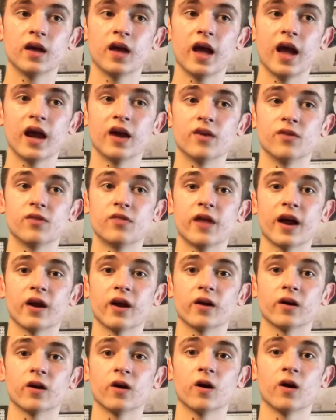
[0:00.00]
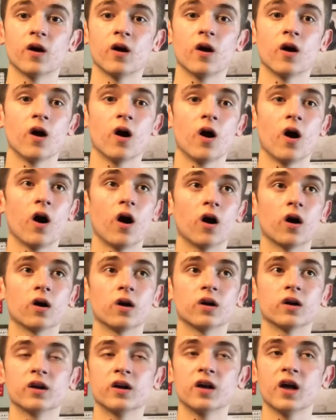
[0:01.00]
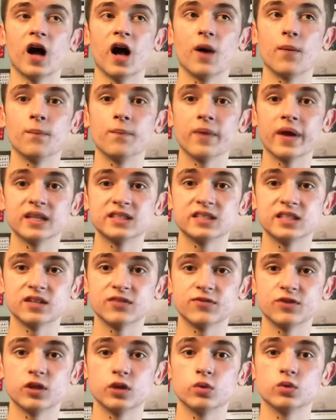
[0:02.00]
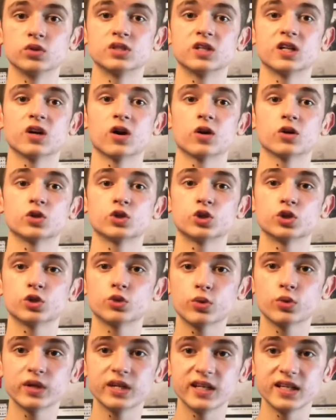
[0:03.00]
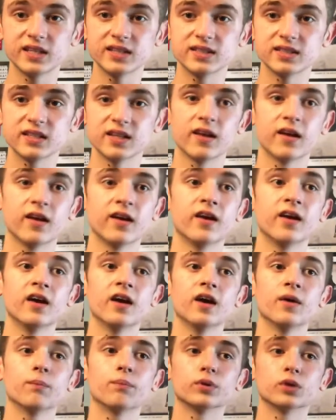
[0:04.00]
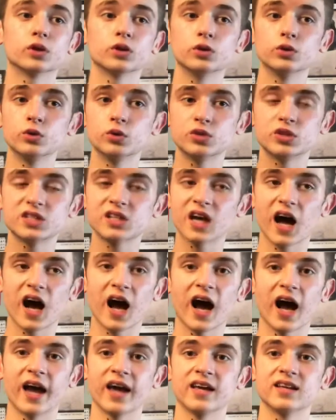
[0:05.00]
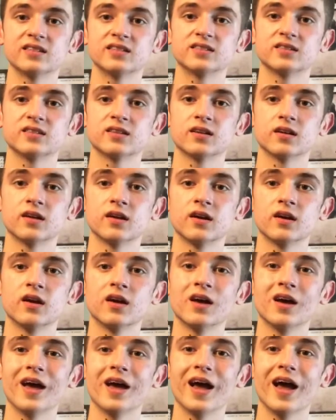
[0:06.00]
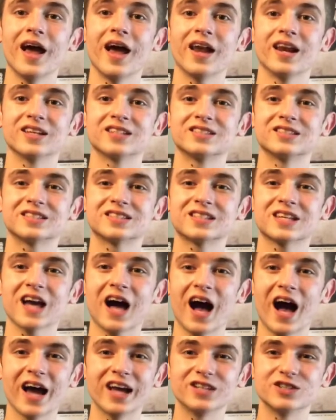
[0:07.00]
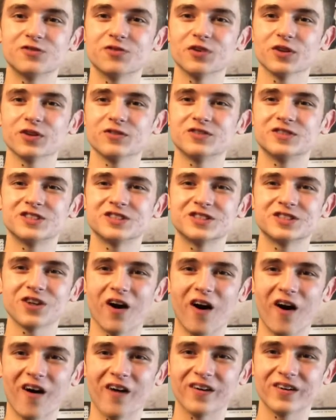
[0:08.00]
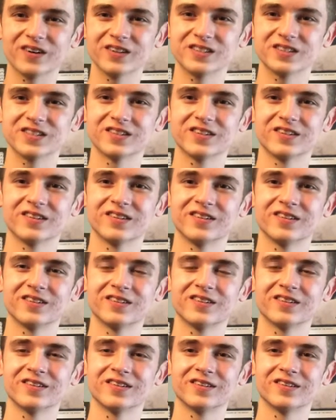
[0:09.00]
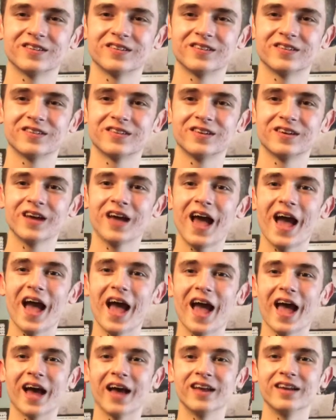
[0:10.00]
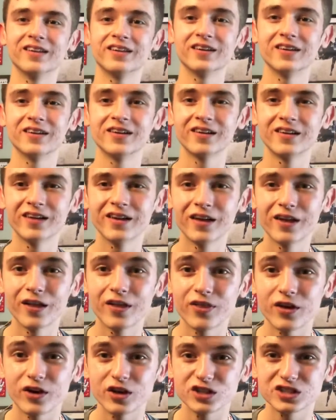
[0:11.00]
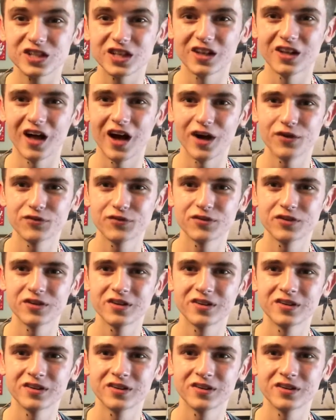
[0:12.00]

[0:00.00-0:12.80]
And there are amazing views. There are trees and blue skies and a skies full of stars. And there's love.